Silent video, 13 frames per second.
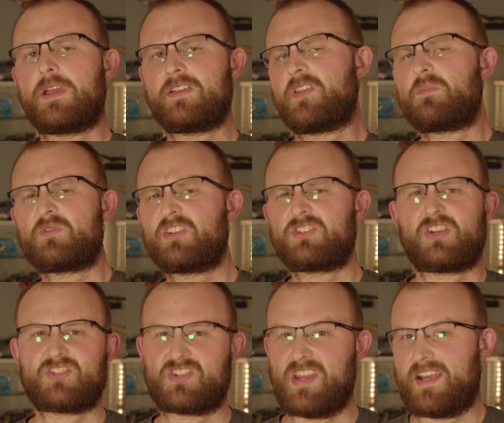Because I'm such a
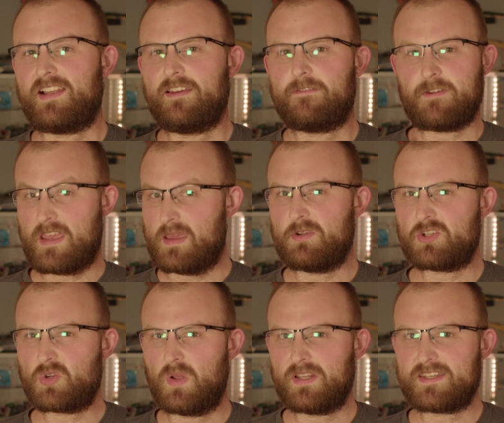stickler for
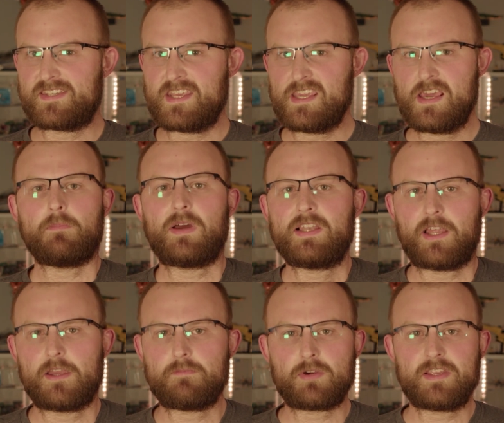image quality, my
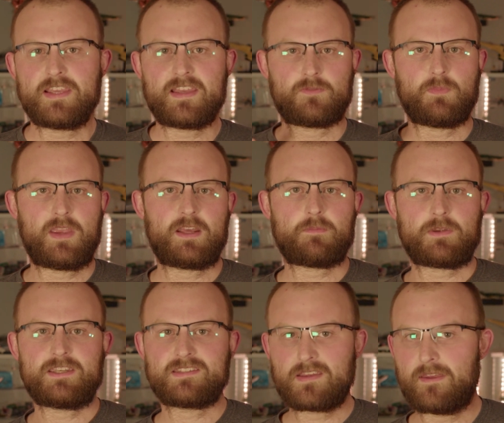library is made up
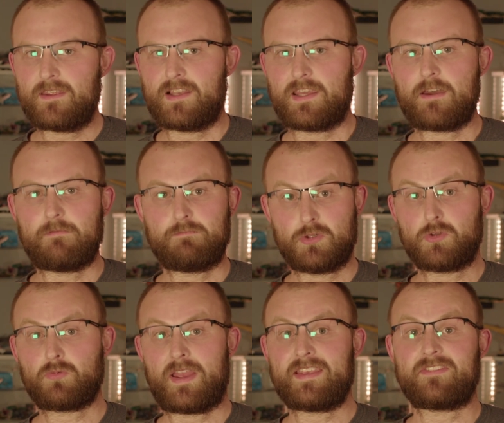entirely of
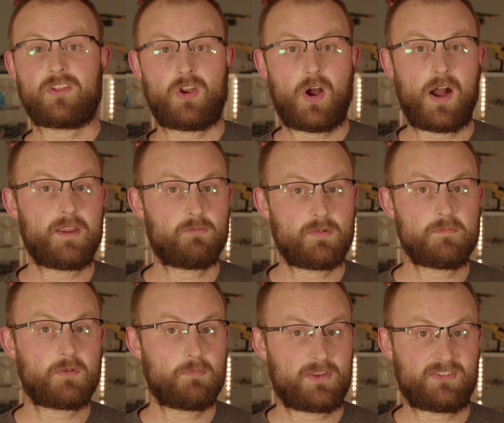Blu-rays that I
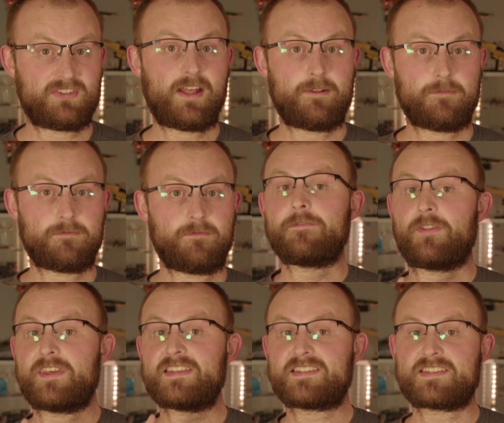ripped myself myself. For
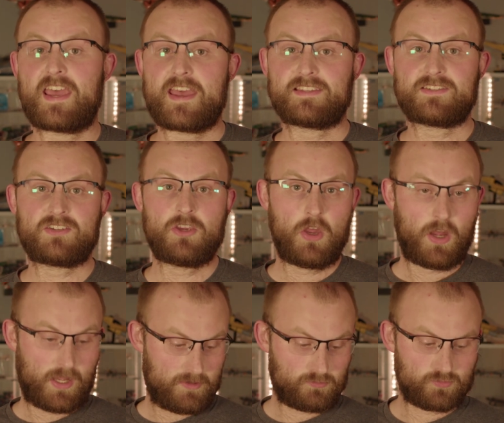this test,
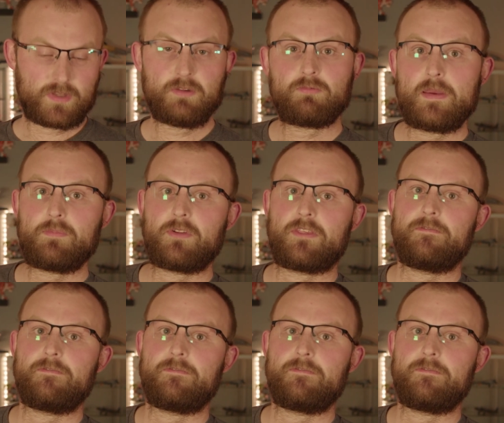I re-ripped